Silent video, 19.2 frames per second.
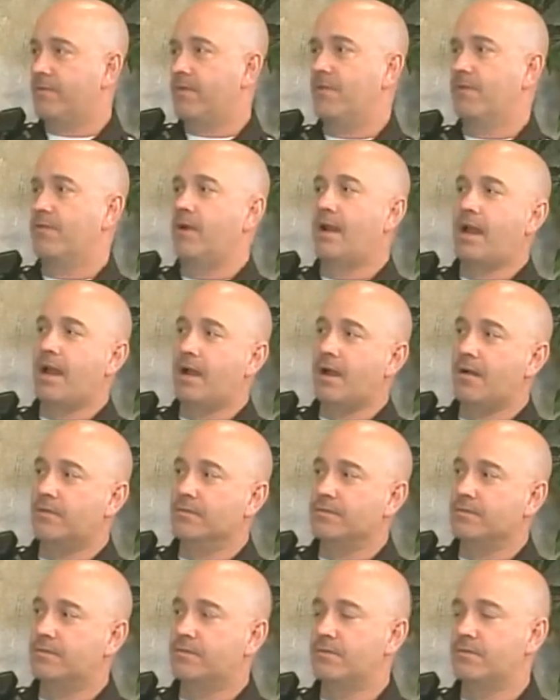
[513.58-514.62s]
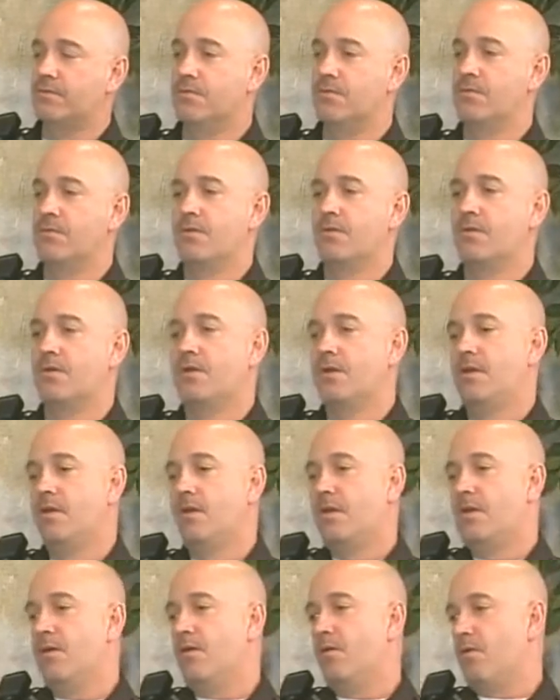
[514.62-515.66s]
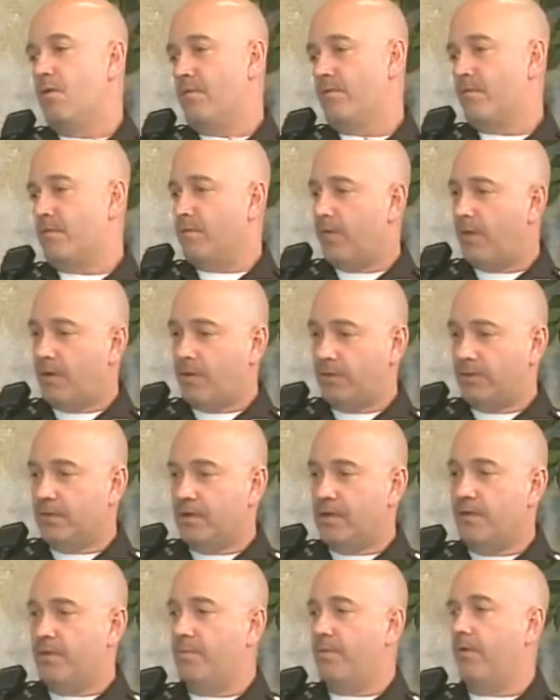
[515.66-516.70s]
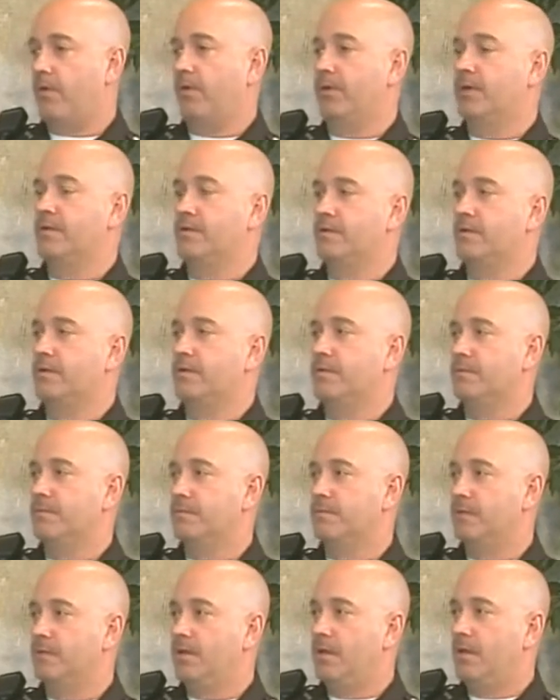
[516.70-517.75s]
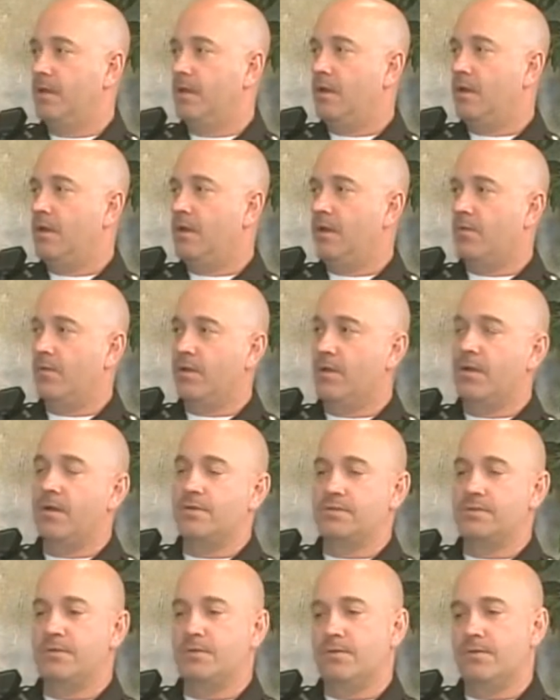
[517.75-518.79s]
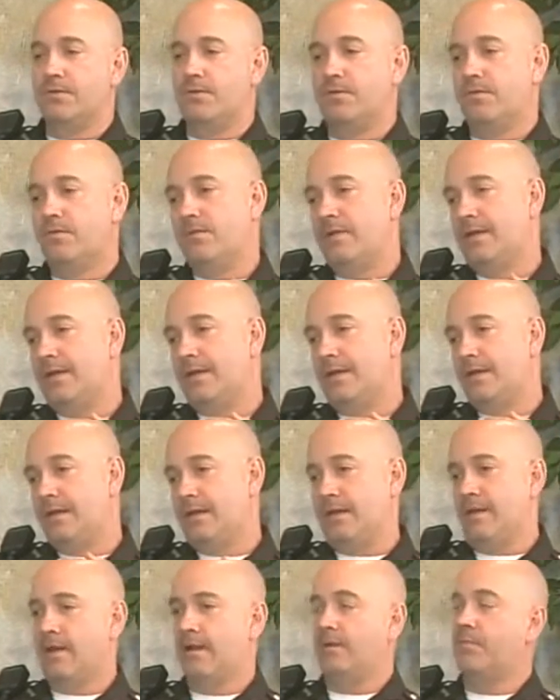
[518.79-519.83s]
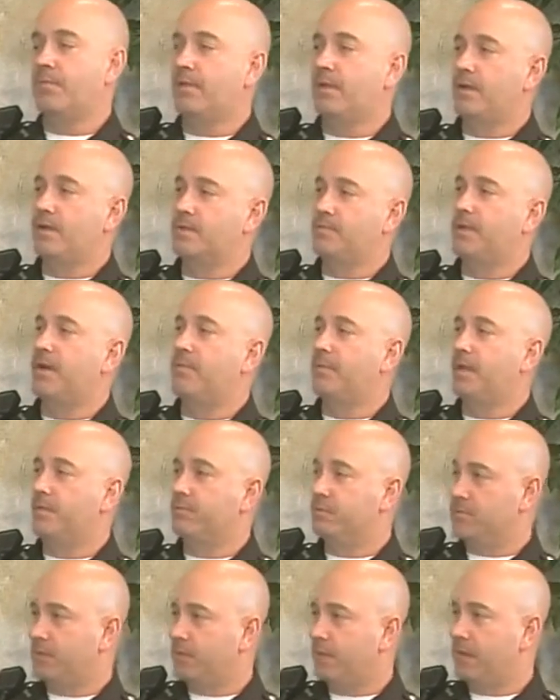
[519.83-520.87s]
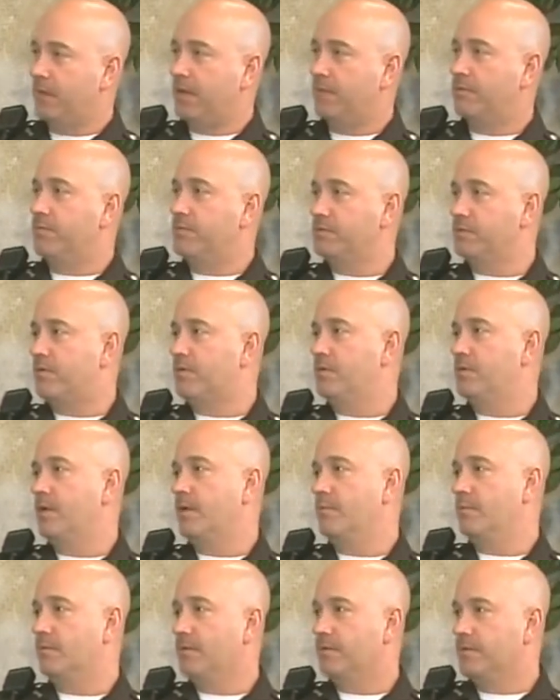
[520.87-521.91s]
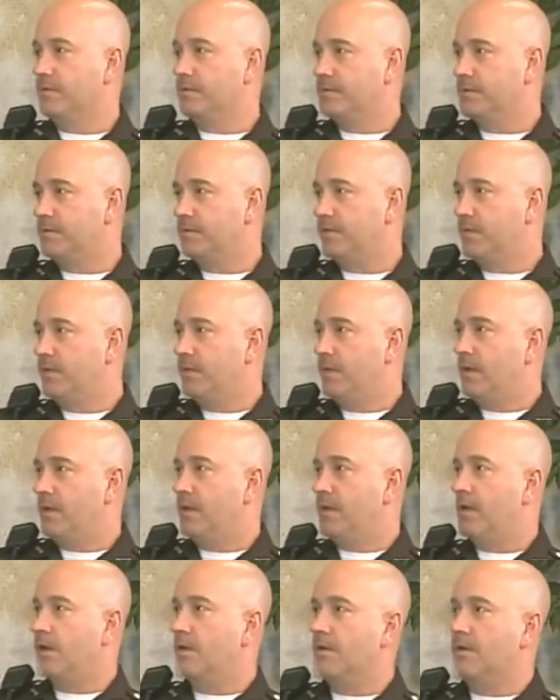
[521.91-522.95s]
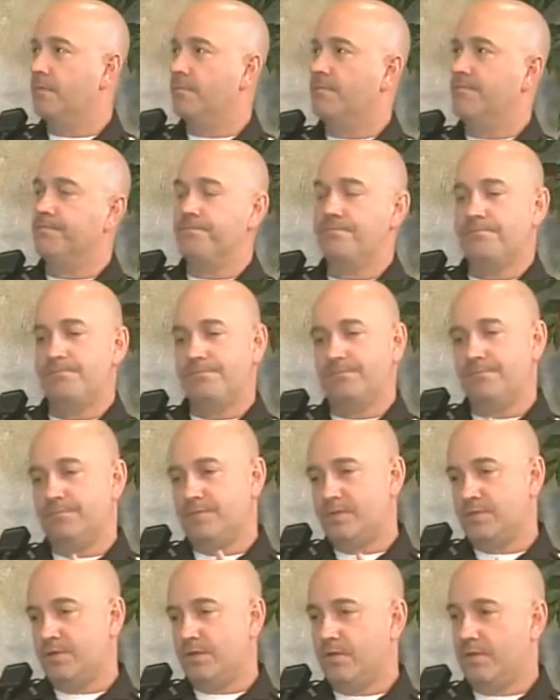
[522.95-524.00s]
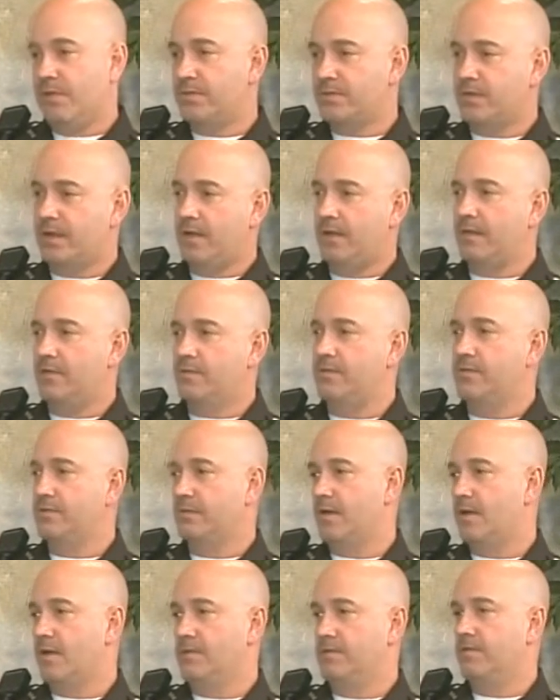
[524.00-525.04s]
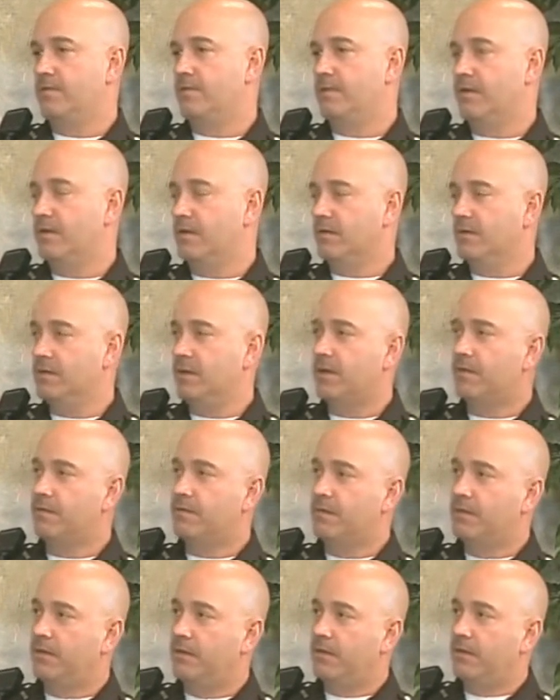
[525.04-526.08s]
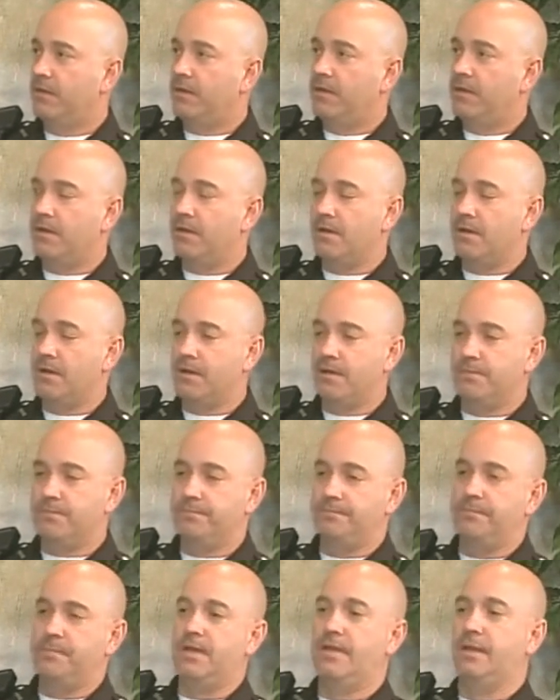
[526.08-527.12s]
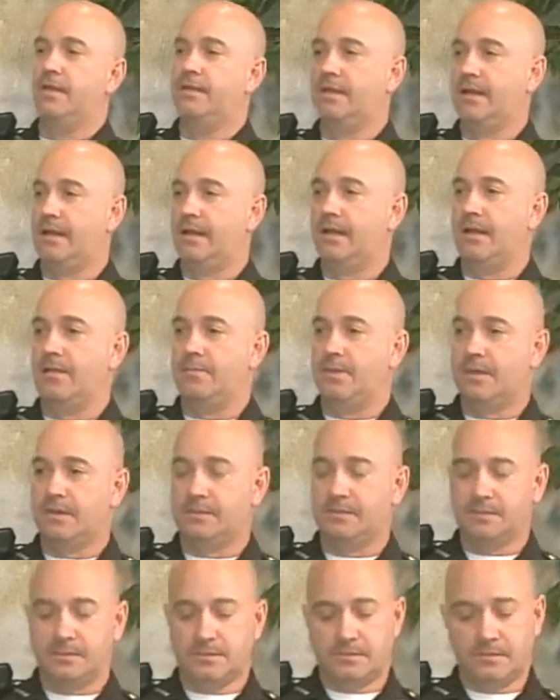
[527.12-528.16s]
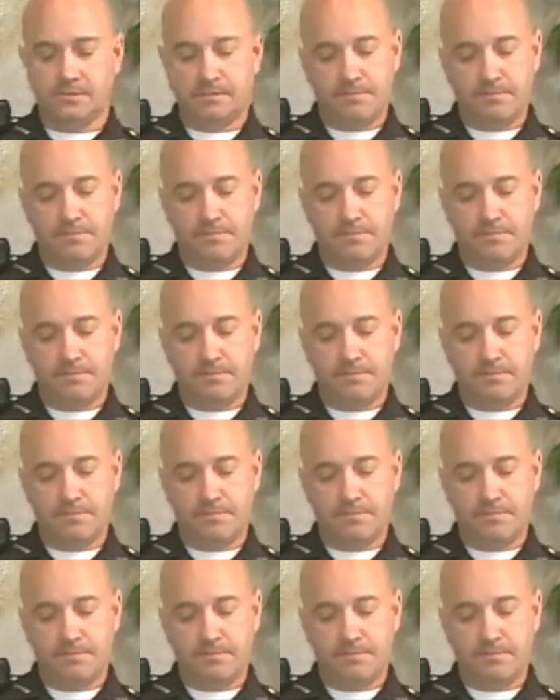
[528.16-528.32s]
of their house, or if they're parked in a no parking zone. We also get a lot of complaints about people speeding through certain neighborhoods. So those kind of issues I also deal with on a day-to-day basis.